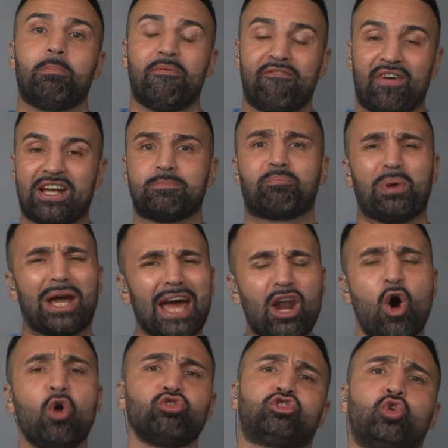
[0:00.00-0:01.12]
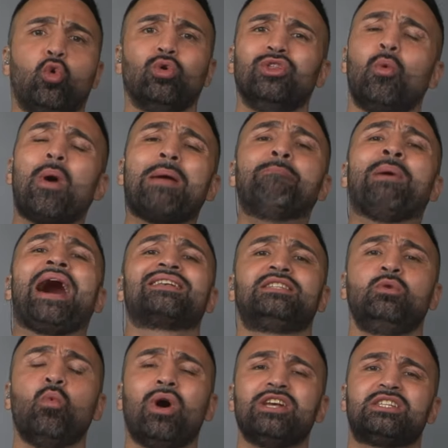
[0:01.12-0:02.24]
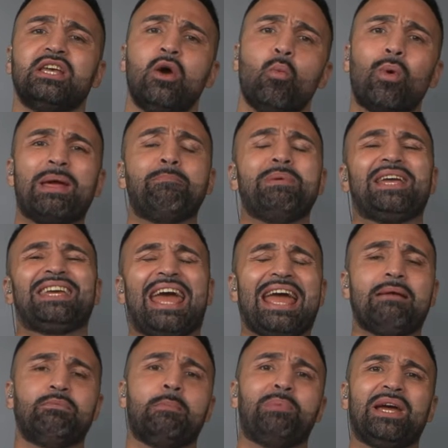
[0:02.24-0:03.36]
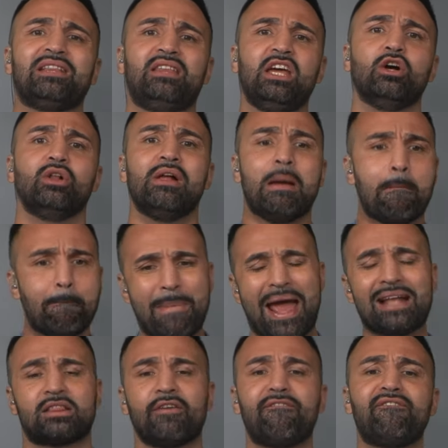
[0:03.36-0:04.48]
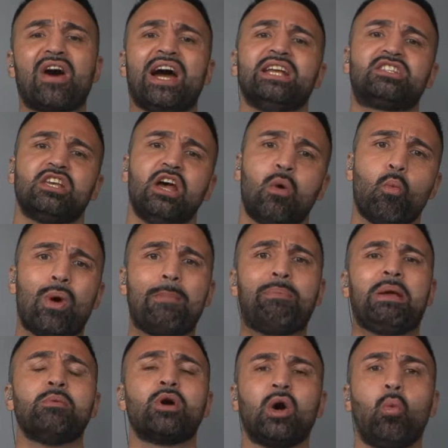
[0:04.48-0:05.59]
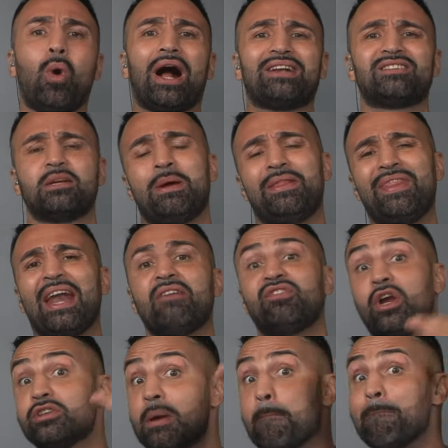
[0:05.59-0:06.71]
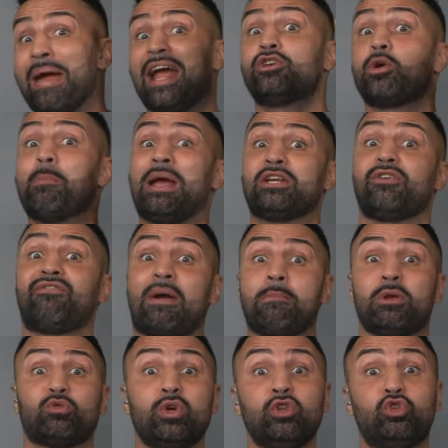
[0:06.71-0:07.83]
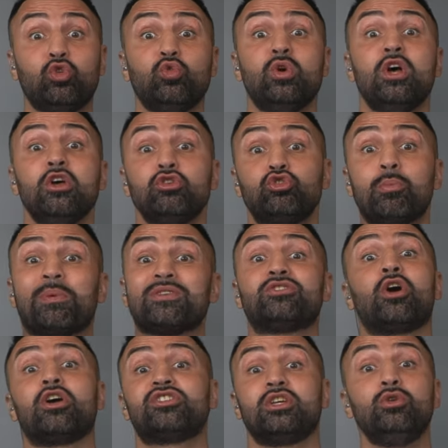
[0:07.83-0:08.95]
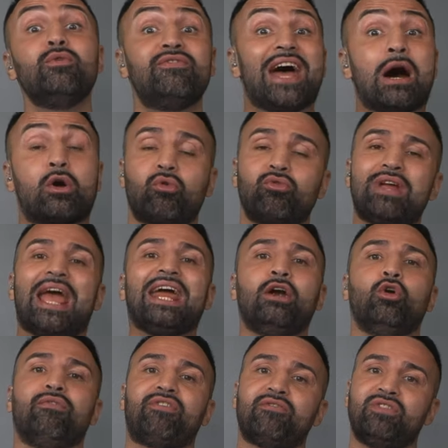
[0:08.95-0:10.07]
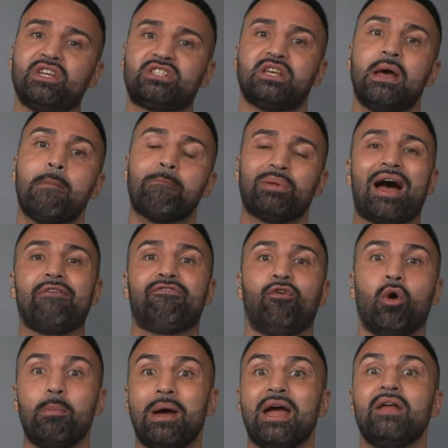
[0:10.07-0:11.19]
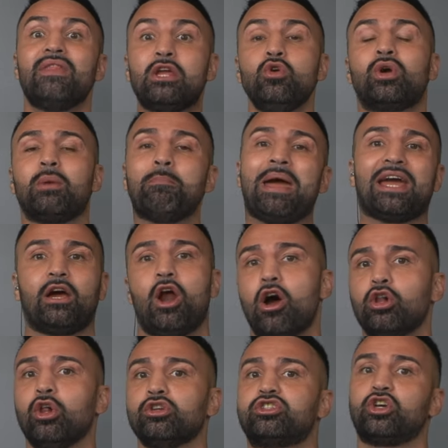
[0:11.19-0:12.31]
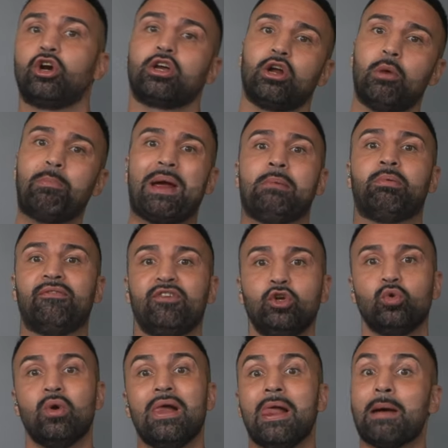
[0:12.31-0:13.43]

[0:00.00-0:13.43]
fights. Bring it old school, the way boxing was when it became the big deal. Make the fights where people can watch them, and then if there's a major fight between two superstars that you've now created off of this platform, then you can make it on closed circuit or pay-per-view.